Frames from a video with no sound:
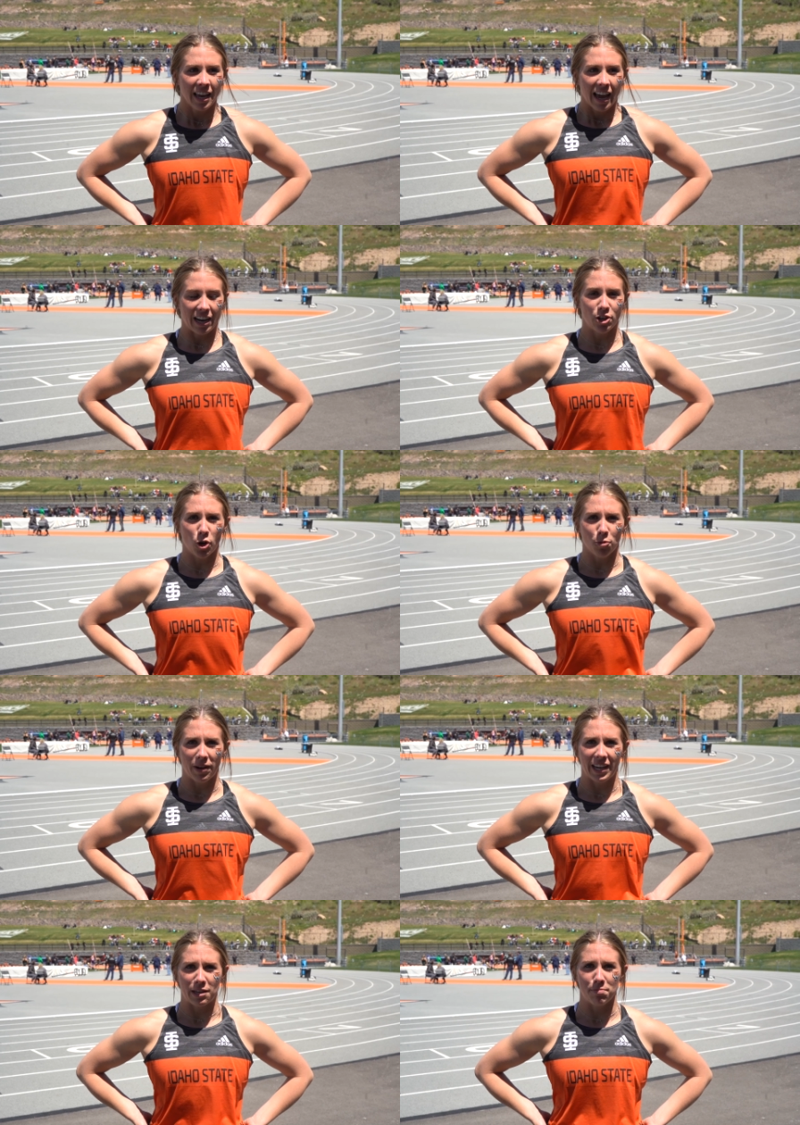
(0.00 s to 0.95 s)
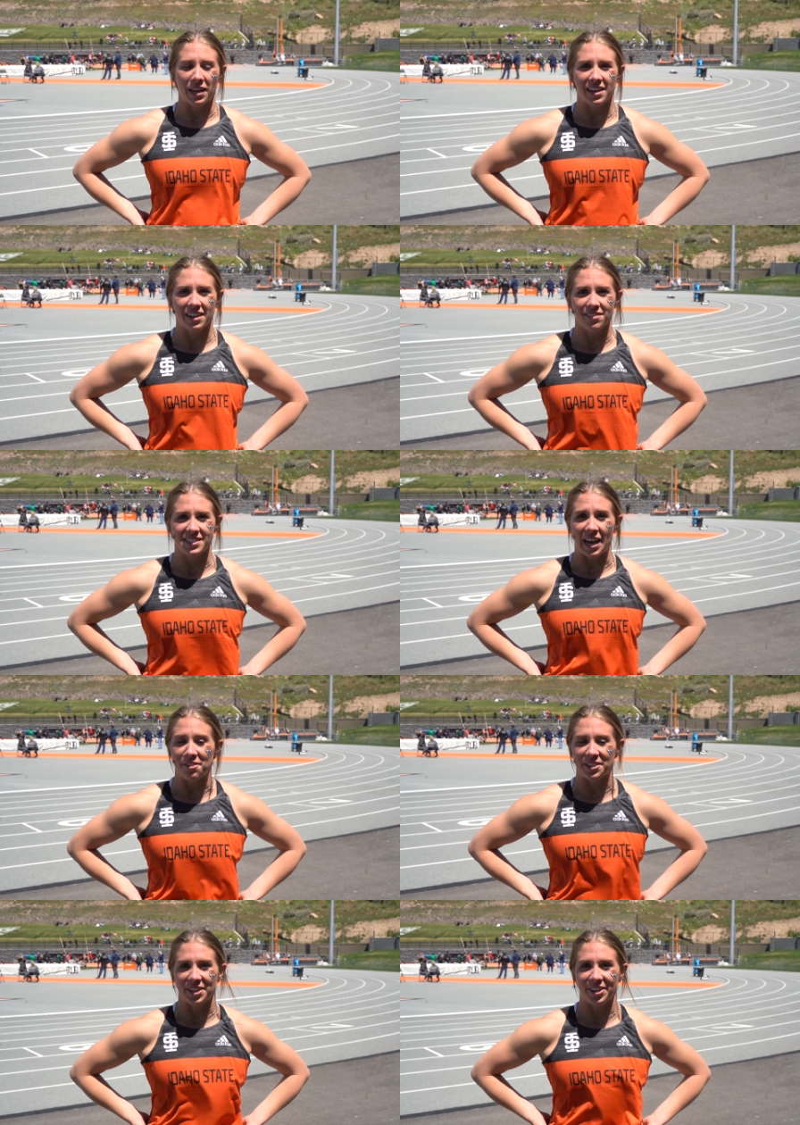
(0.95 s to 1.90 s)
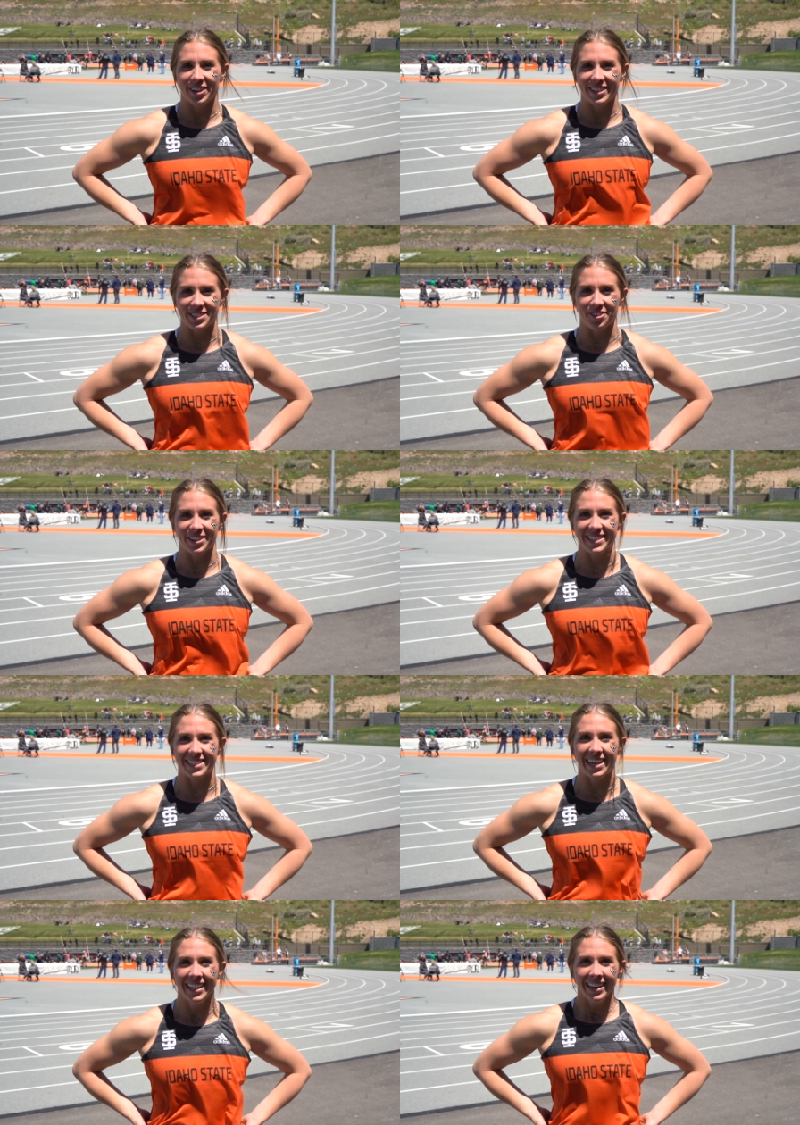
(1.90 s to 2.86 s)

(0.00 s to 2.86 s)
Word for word: I know my competitive side with her is always,